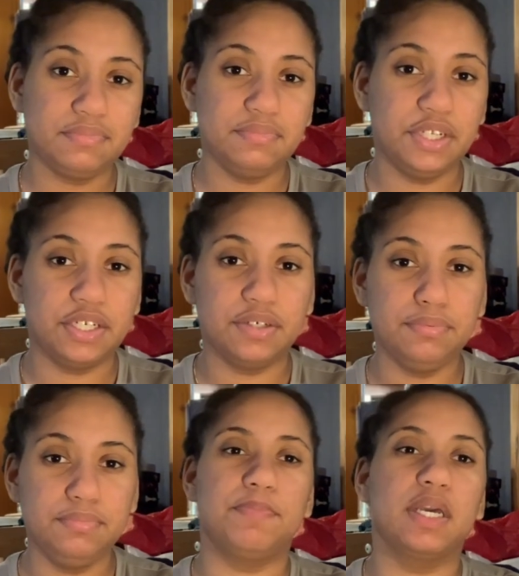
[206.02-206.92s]
you know,
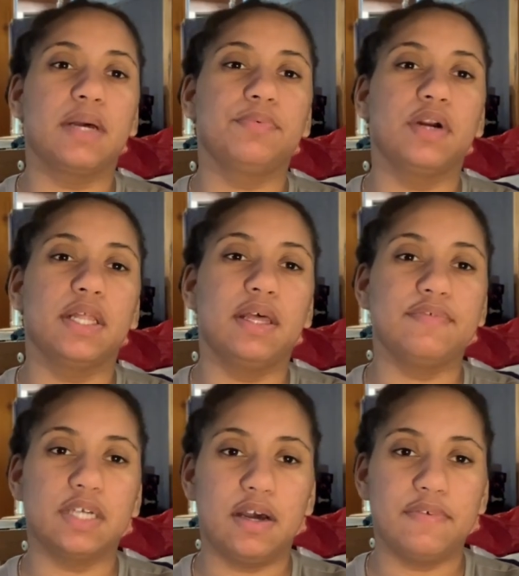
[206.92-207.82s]
pick up where I
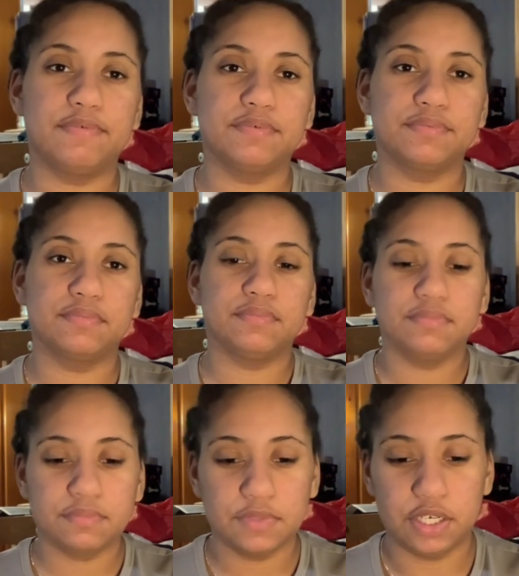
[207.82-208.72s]
left off,
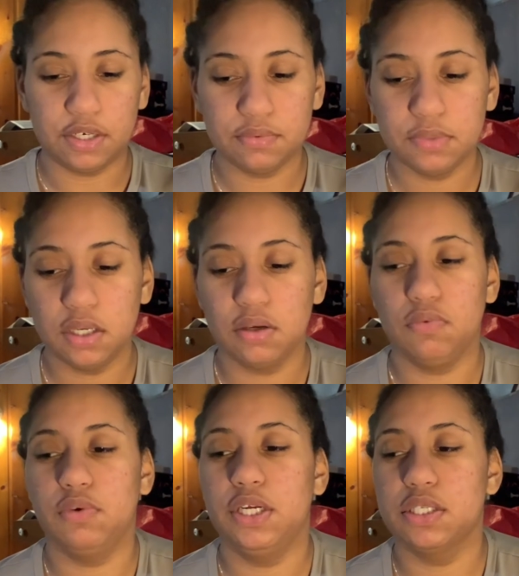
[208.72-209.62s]
you know,
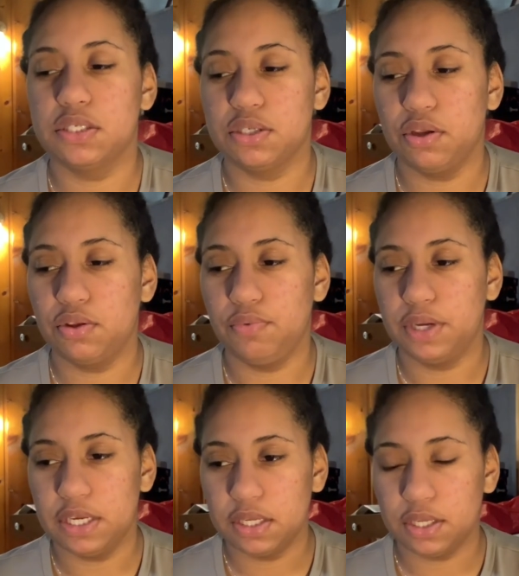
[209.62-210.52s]
reinstall the
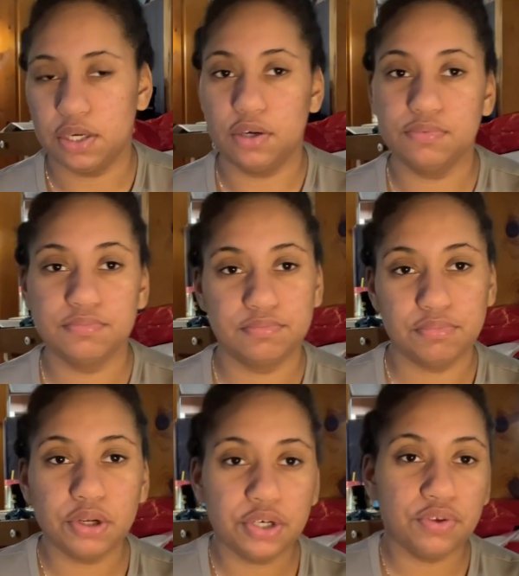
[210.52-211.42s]
wig, you know,
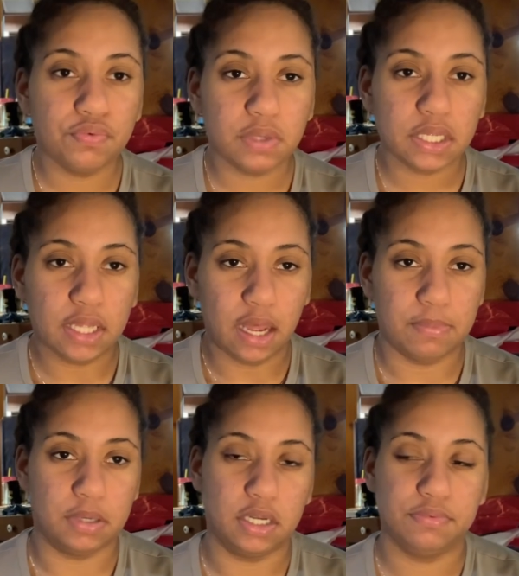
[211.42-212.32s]
put a new wig
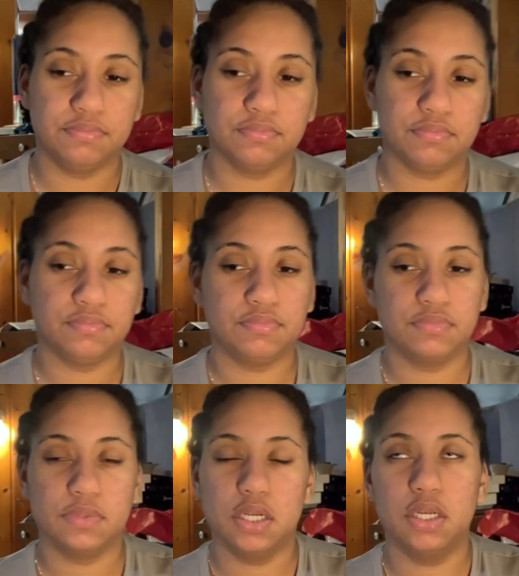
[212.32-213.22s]
cap on.
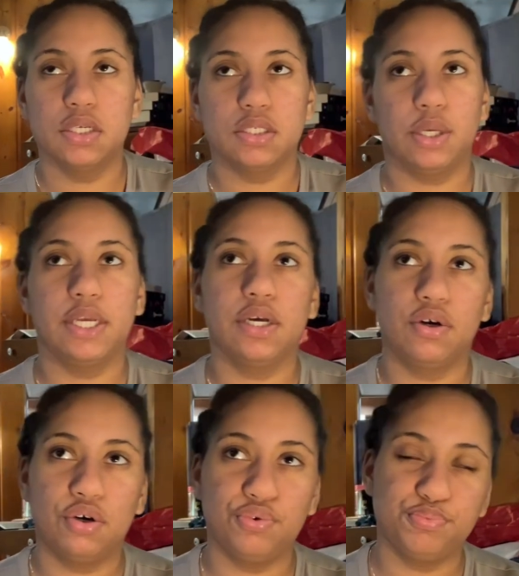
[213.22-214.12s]
So I get
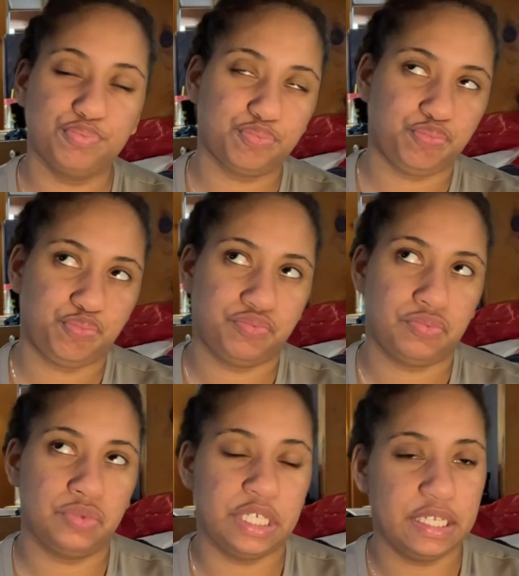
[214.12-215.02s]
home,
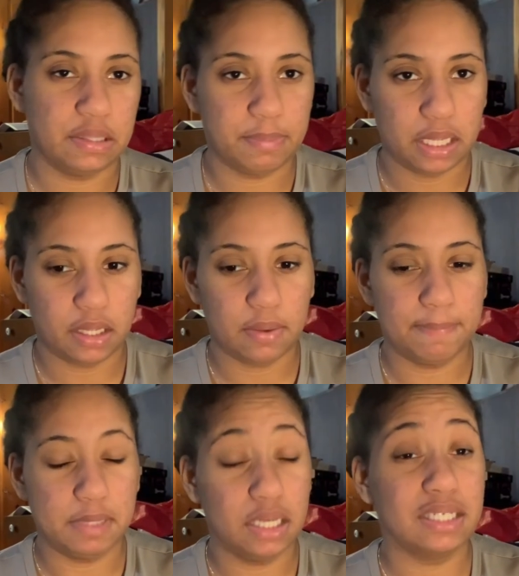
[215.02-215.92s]
take the band,
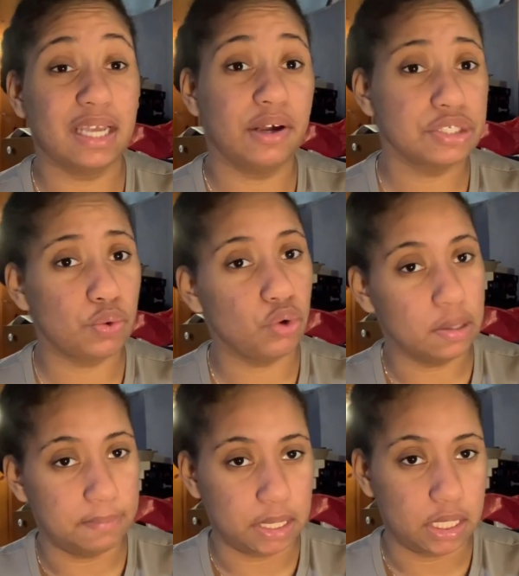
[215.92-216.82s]
because I also wore a
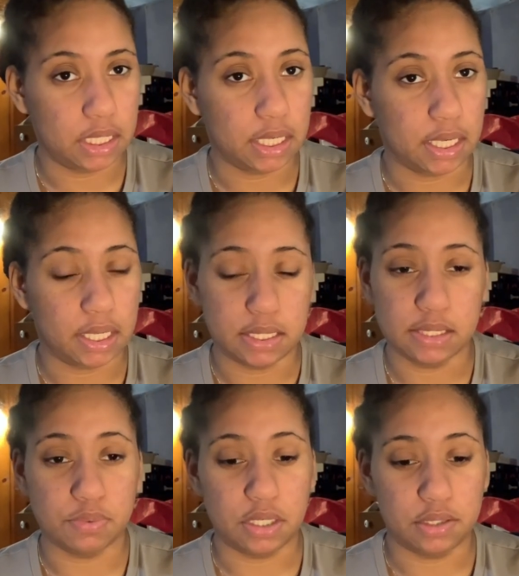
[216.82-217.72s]
beanie today
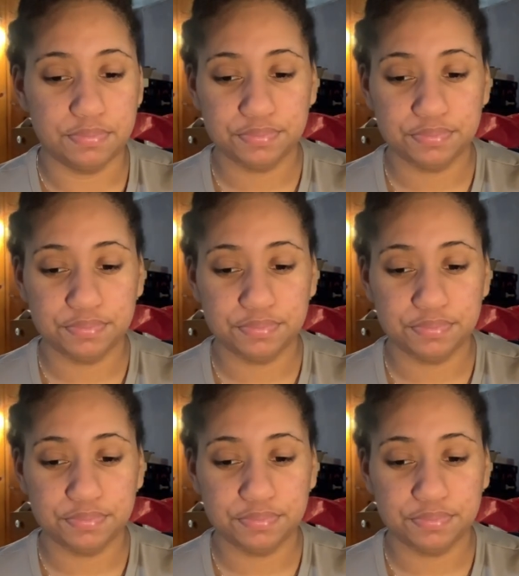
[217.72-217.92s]
as well.